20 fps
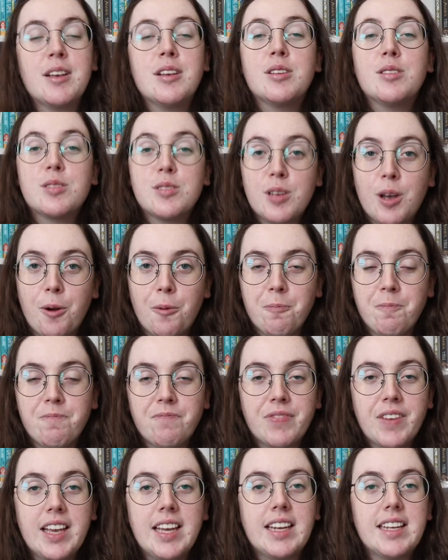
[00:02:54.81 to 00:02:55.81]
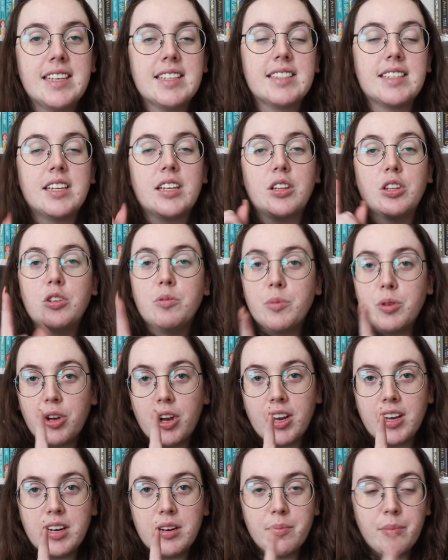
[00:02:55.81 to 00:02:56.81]
So, it is an
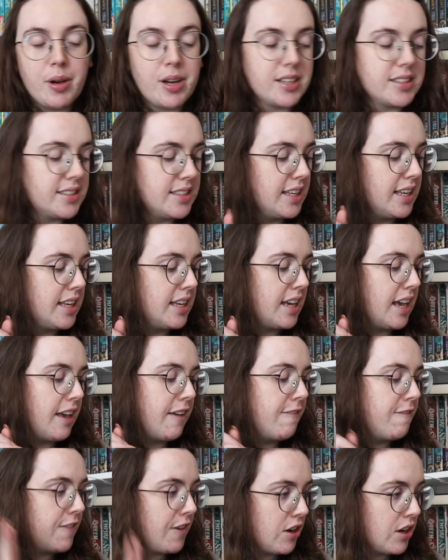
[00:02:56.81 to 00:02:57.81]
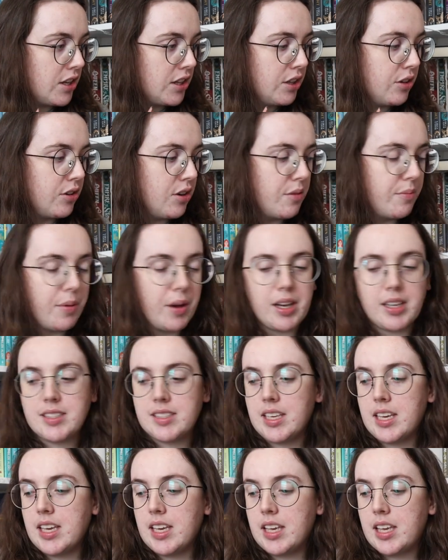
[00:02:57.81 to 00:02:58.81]
Illumicrate unboxing, a FairyLoot
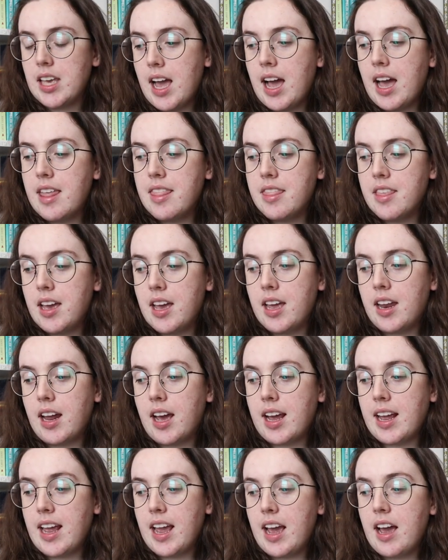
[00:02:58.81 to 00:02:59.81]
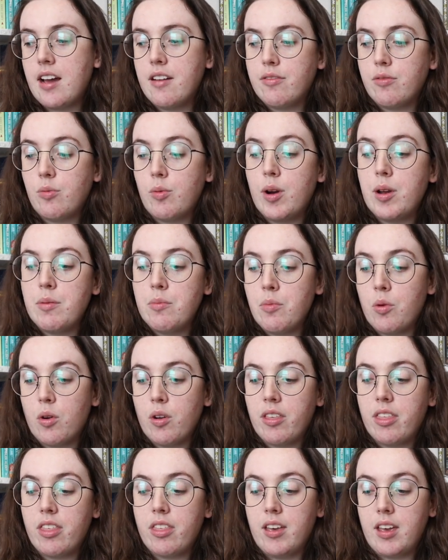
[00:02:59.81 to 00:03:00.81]
unboxing, and then I have one
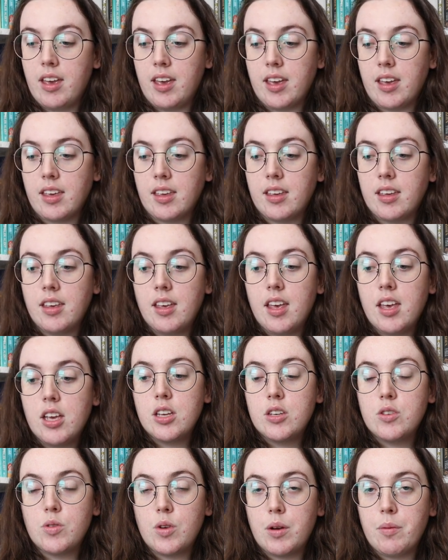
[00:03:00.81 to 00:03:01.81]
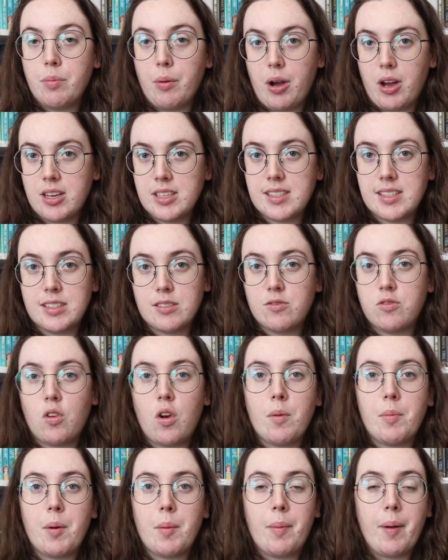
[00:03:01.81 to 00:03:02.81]
more thing to unbox. It's
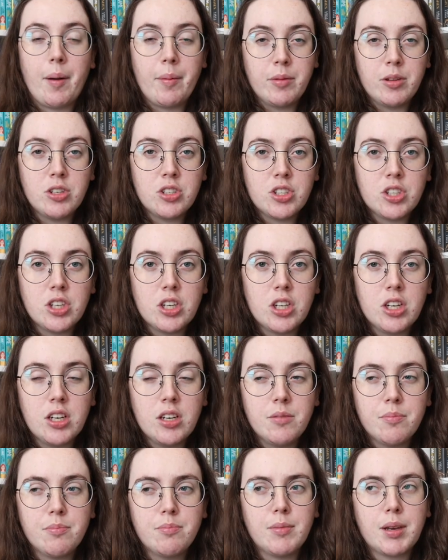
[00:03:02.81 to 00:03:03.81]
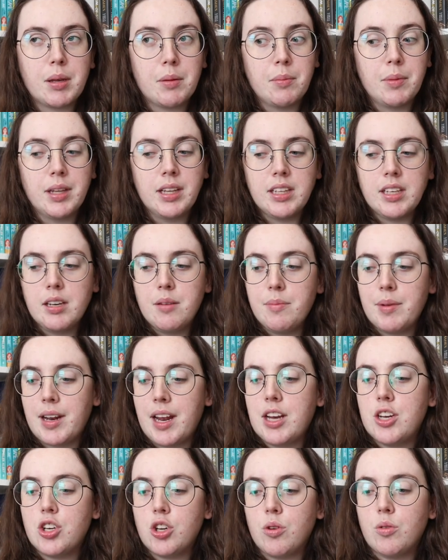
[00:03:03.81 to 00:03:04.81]
from a publisher, Macmillan, but
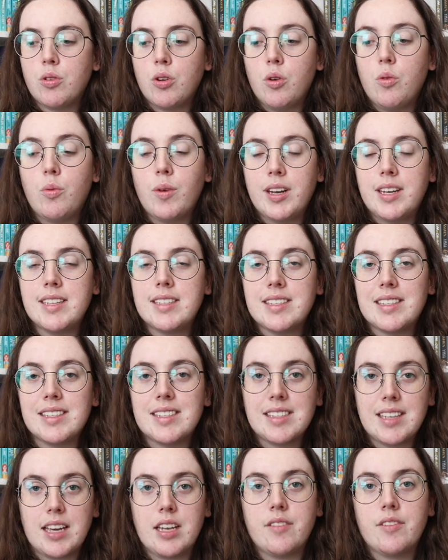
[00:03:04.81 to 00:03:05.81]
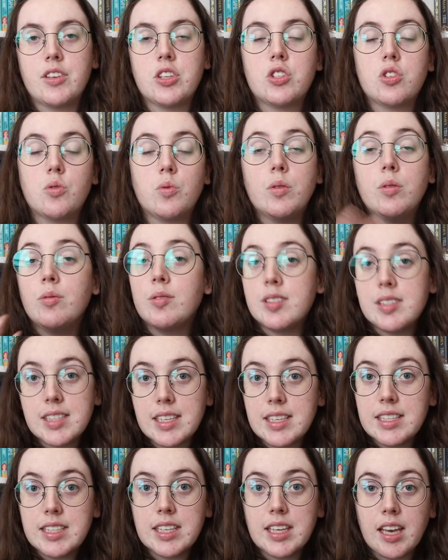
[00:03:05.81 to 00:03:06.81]
I don't know what is inside of it. So we will
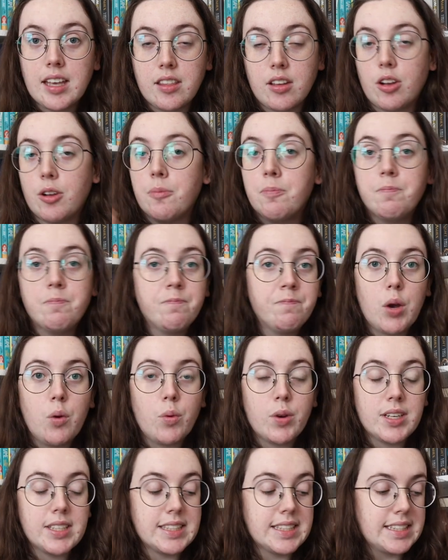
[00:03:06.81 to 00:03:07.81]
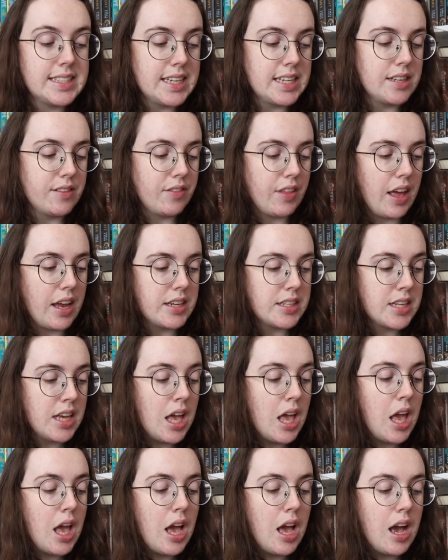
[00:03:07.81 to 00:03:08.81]
see together what is inside of that.
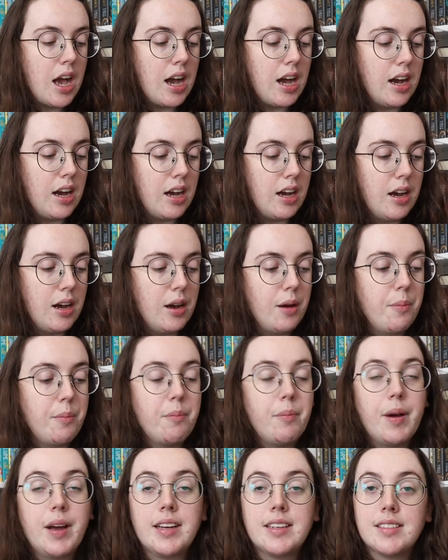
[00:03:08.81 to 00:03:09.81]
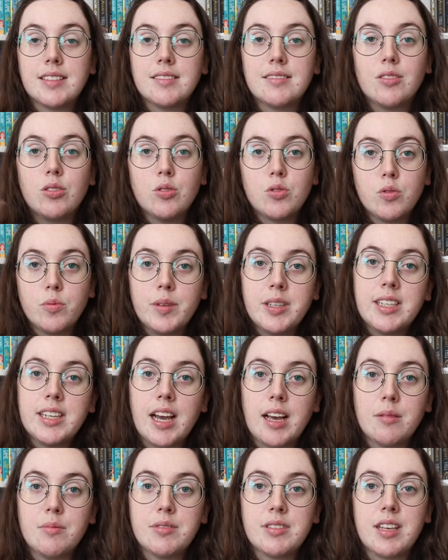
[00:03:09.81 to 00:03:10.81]
Uh, but those will be
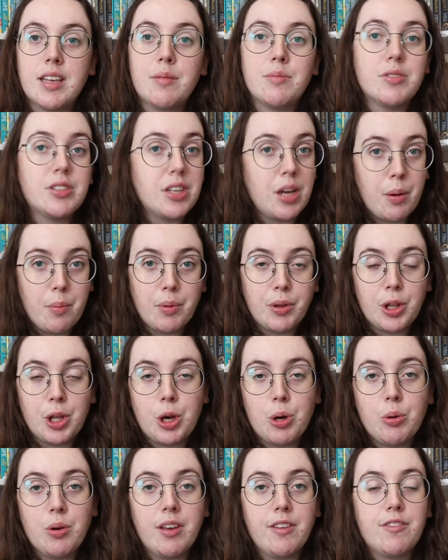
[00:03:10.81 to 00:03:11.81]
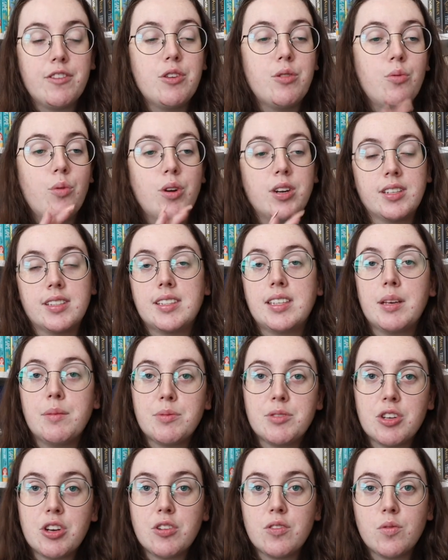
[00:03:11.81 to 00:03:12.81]
timestamped down below if you want to skip
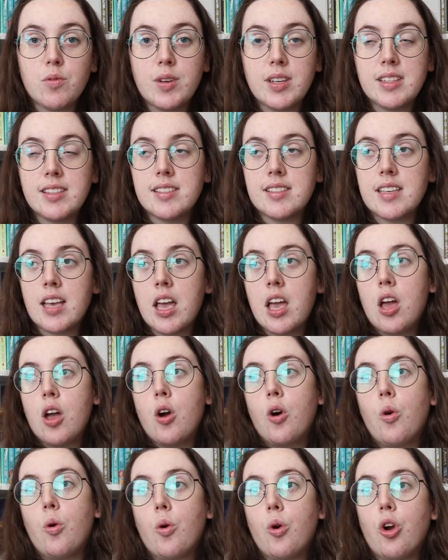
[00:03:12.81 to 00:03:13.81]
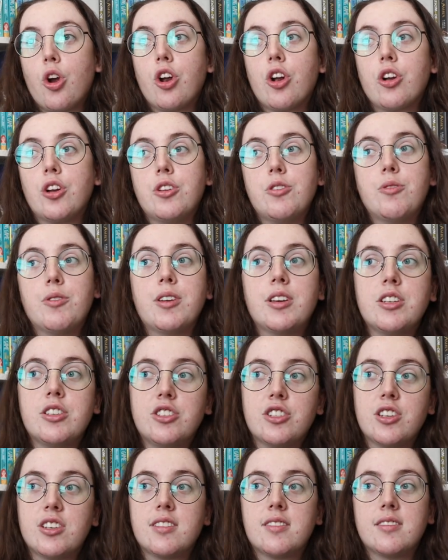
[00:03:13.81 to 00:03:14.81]
certain ones or you can
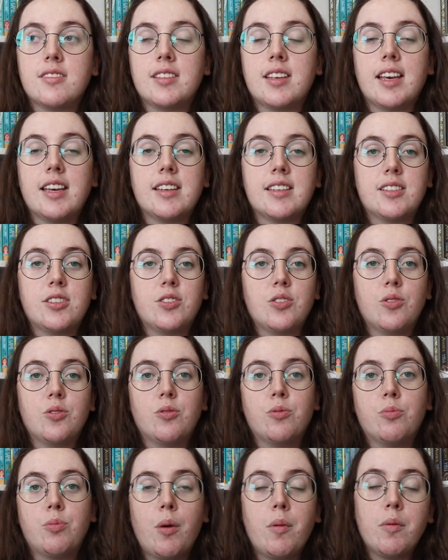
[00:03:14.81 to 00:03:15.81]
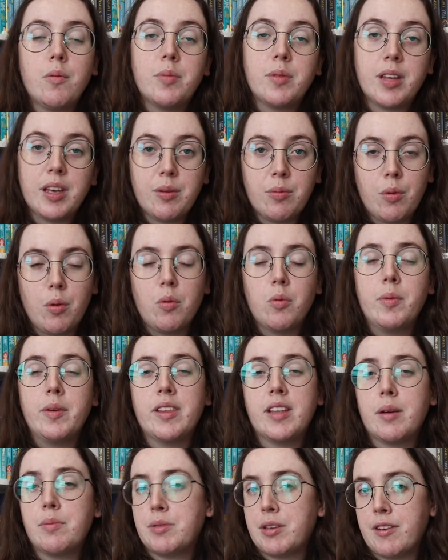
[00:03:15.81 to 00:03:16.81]
just get to probably what will be
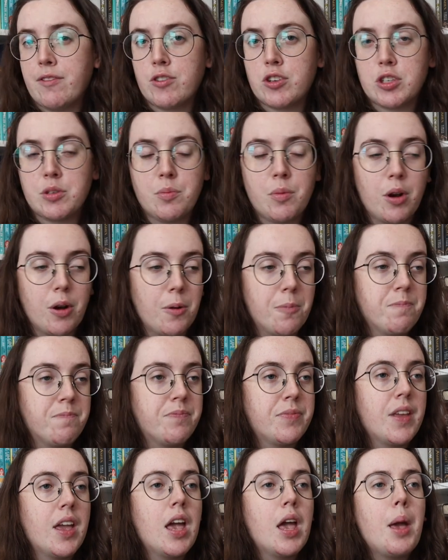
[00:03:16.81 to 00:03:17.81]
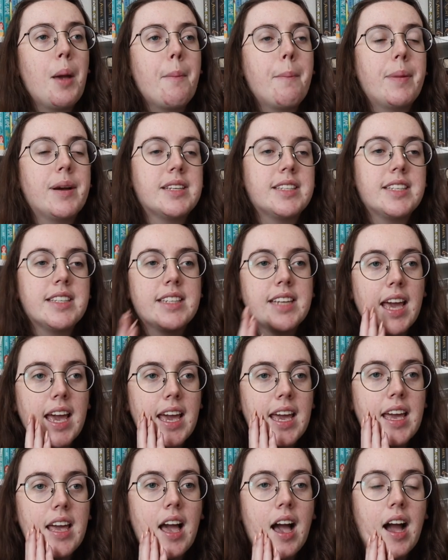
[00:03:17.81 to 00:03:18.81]
the update for tomorrow. But
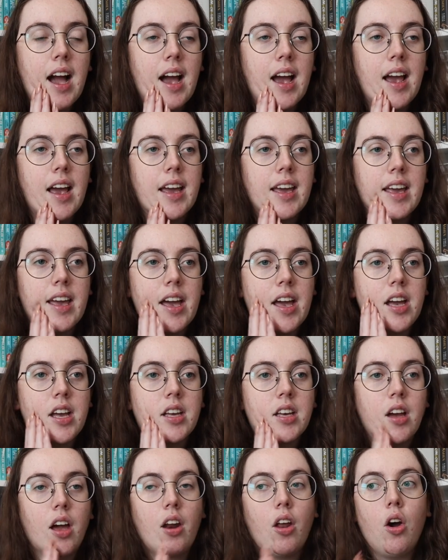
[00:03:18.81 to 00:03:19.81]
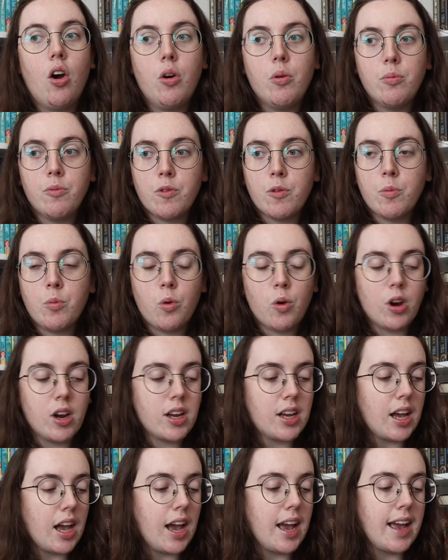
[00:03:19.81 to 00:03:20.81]
today I got home from
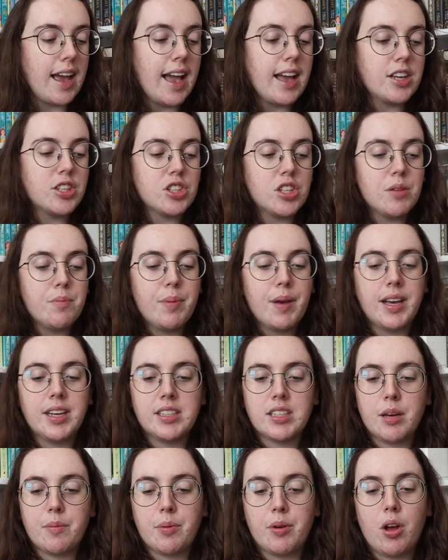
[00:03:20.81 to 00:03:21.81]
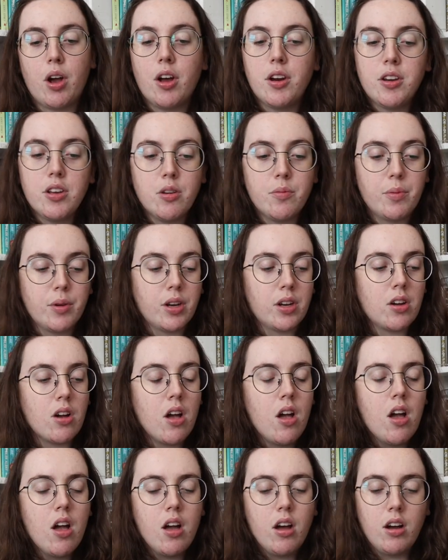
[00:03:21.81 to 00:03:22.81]
work. I actually picked up an audiobook
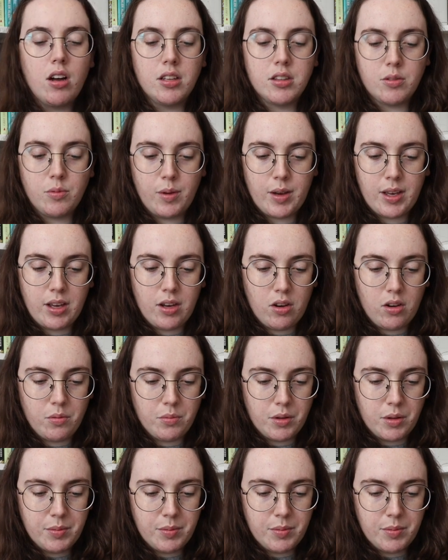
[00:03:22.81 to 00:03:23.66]
on the way home.